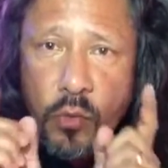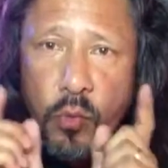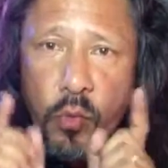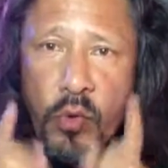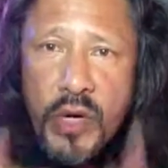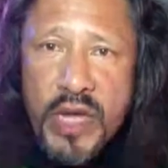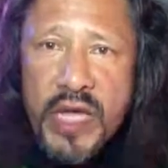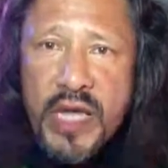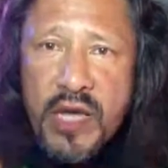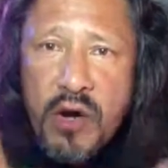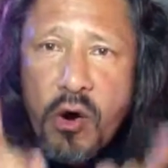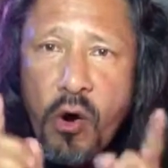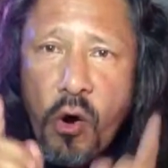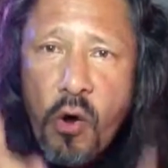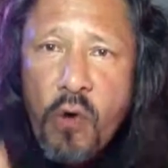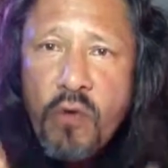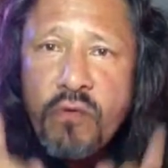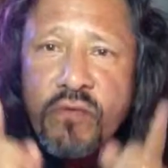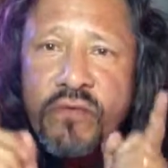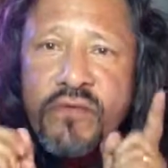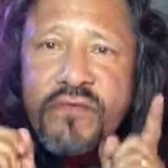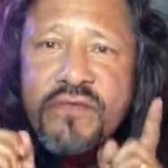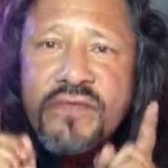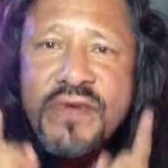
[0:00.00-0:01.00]
We
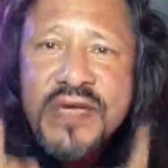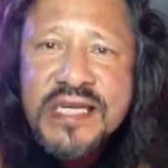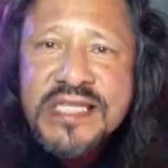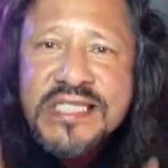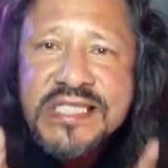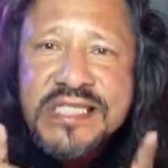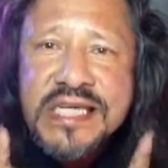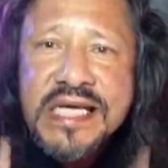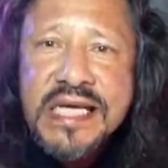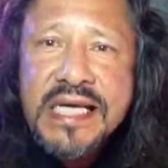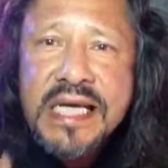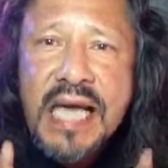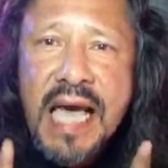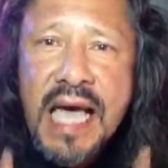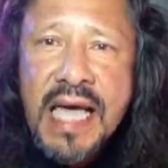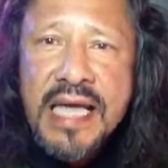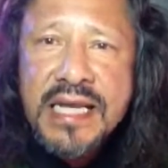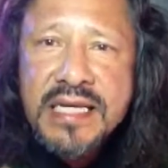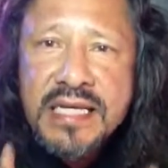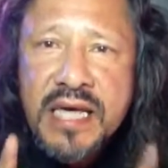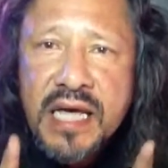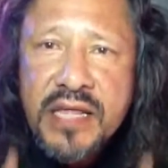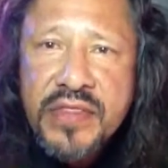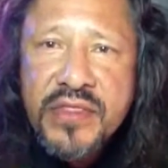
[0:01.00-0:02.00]

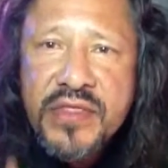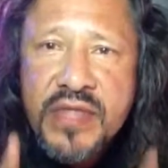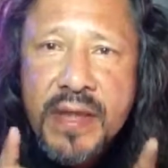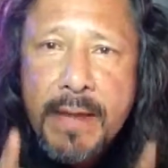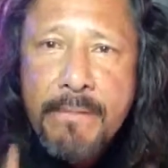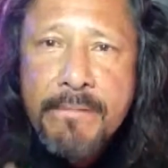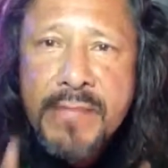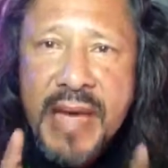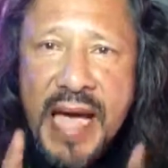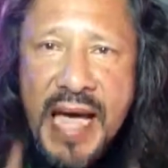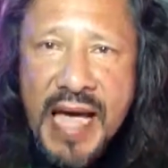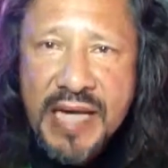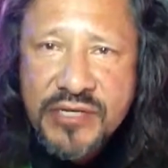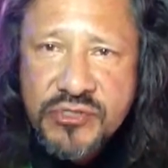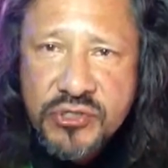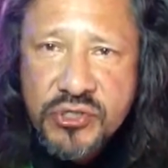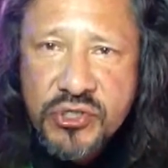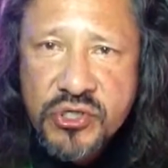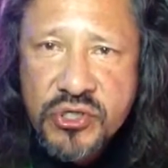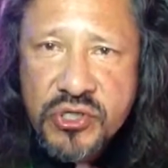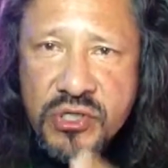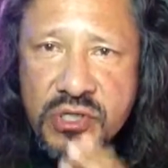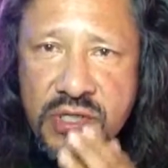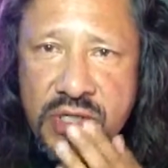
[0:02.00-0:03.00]
officiate the
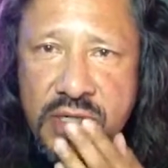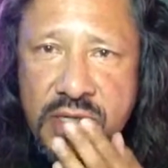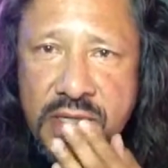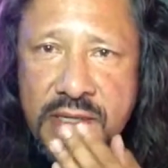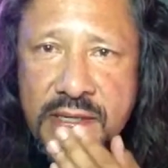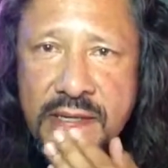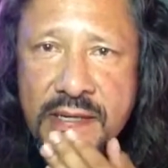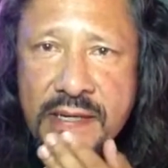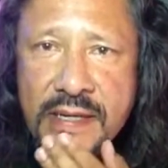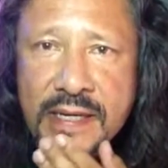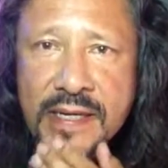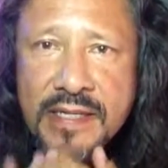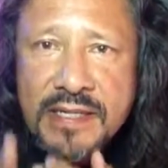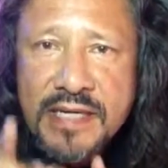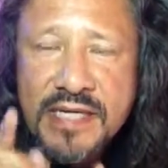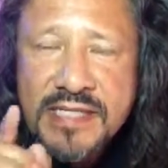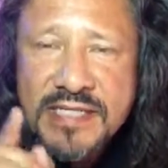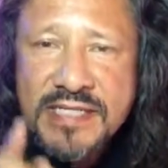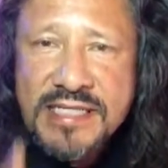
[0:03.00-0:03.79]
match. The